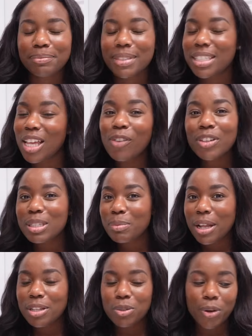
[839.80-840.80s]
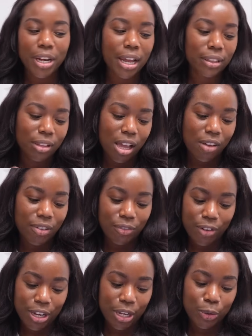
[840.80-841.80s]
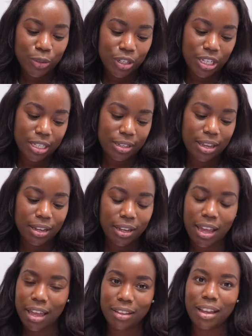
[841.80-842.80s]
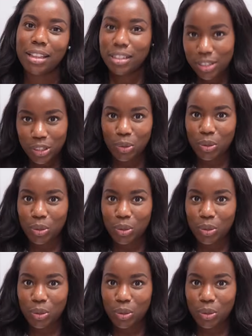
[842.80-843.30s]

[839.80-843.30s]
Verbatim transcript: self-explanatory. I love Frank Ocean. And again, I listen